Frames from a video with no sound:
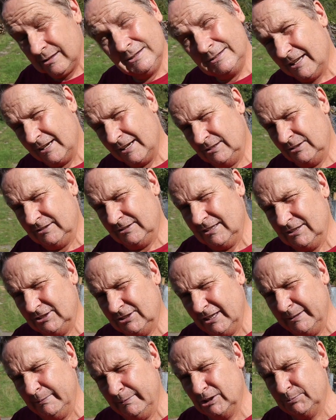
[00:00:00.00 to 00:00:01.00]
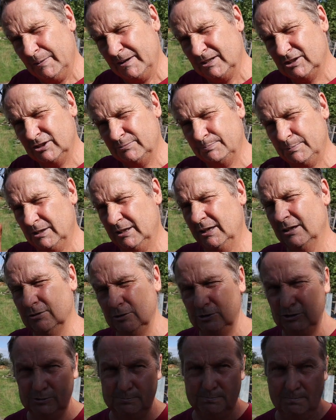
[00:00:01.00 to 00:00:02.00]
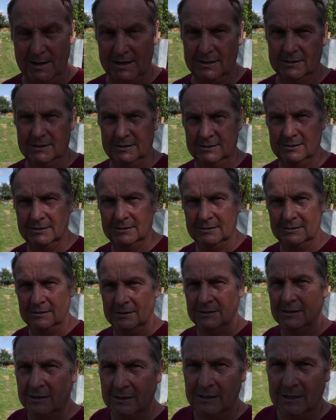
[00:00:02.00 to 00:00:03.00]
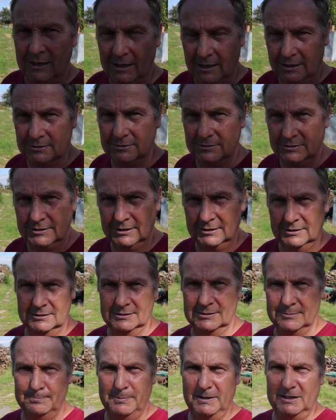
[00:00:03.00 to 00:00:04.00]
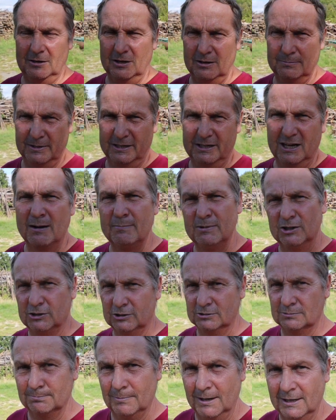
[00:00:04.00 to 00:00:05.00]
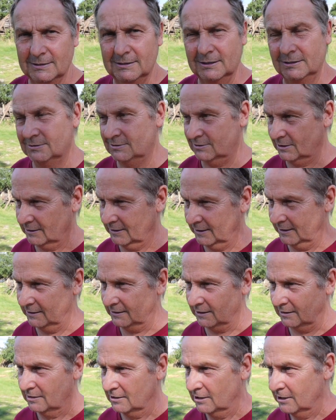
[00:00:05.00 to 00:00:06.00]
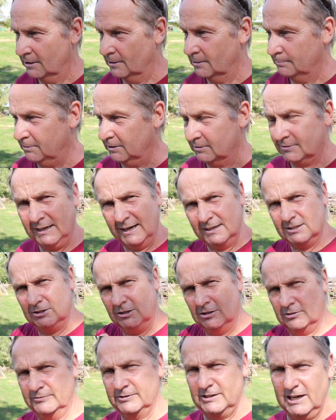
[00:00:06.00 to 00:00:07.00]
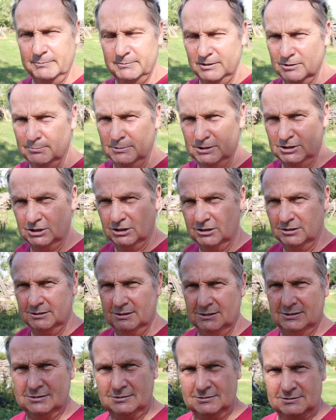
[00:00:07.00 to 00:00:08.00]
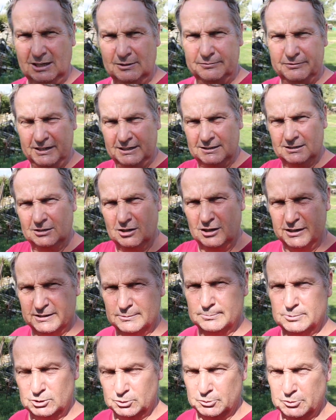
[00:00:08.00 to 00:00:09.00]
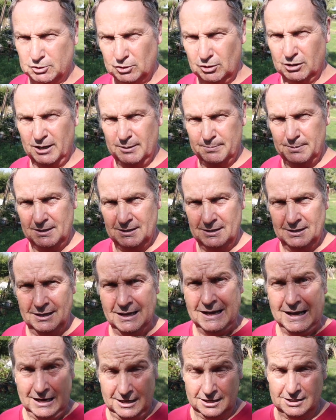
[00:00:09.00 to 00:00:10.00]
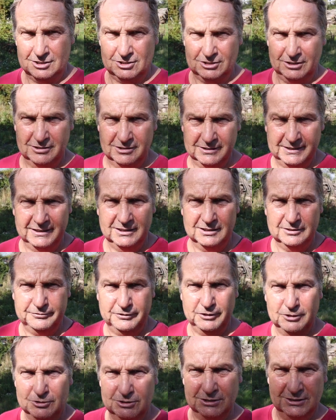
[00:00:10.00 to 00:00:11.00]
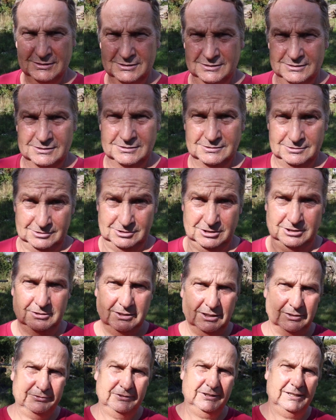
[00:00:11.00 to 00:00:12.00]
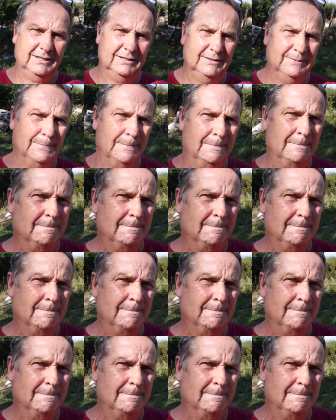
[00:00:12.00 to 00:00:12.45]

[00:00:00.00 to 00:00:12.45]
They seem expensive, but they're a good mug. And a bit like me, I'm a good mug, so there you go. But thanks a lot for coming on my journeys. Don't forget to like and subscribe, and I'll see you again in the future. Cheerio for now.